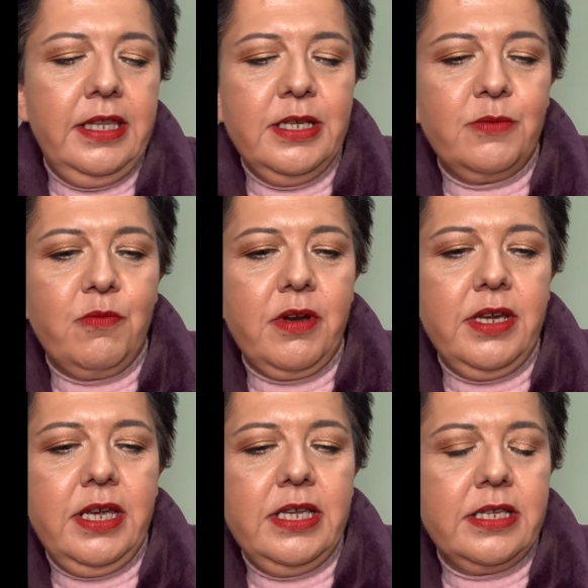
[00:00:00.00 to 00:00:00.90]
this one
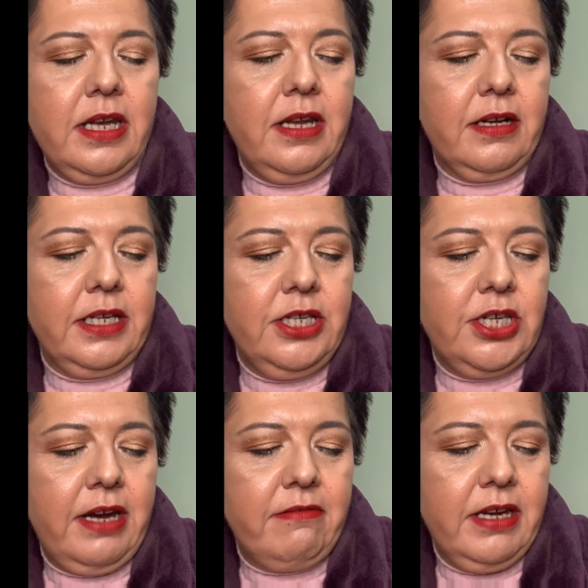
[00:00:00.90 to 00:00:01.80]
is Lucky
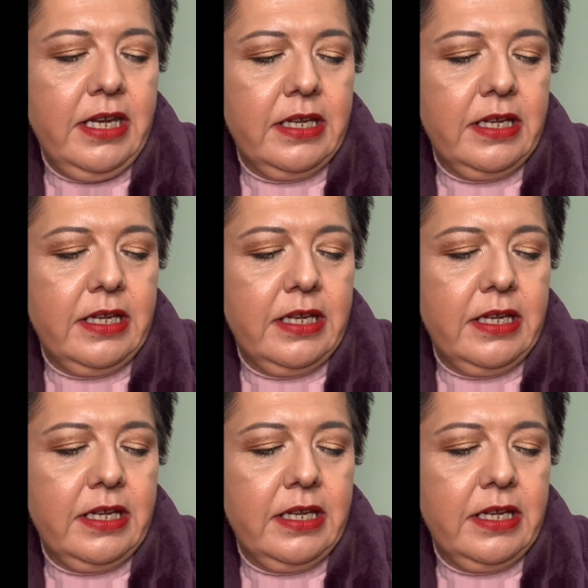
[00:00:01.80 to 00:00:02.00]
Cherry.